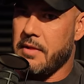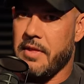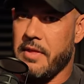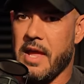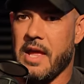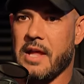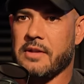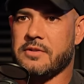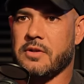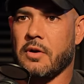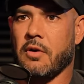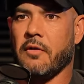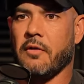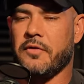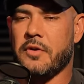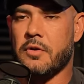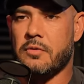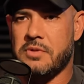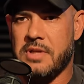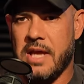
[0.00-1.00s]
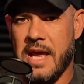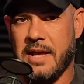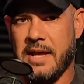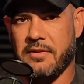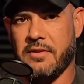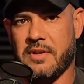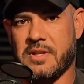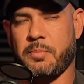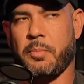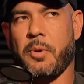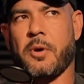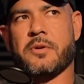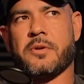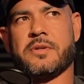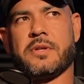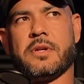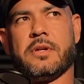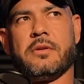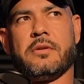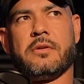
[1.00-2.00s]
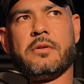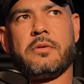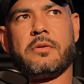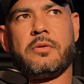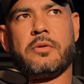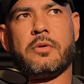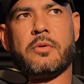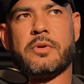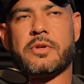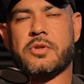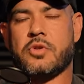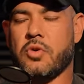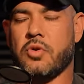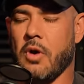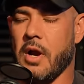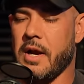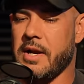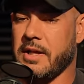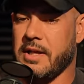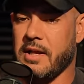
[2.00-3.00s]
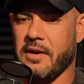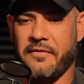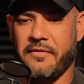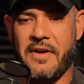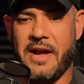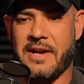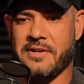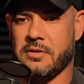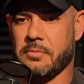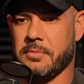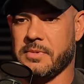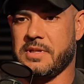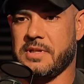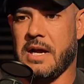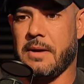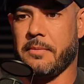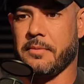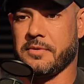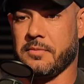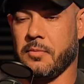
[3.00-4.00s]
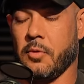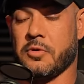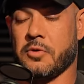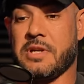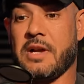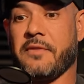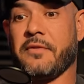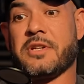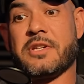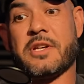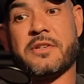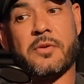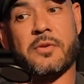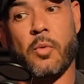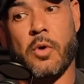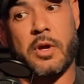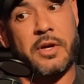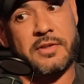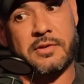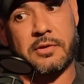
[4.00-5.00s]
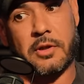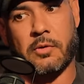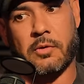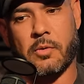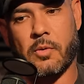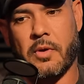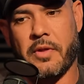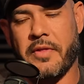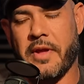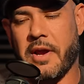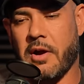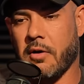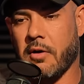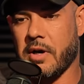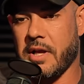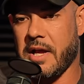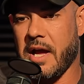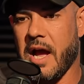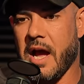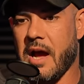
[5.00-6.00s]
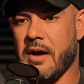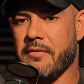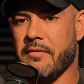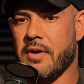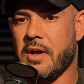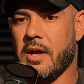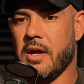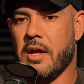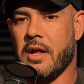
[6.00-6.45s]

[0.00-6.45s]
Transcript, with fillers: And so if you take this person who is trying to get a faster metabolism or definitely doesn't want a slower one than they already have,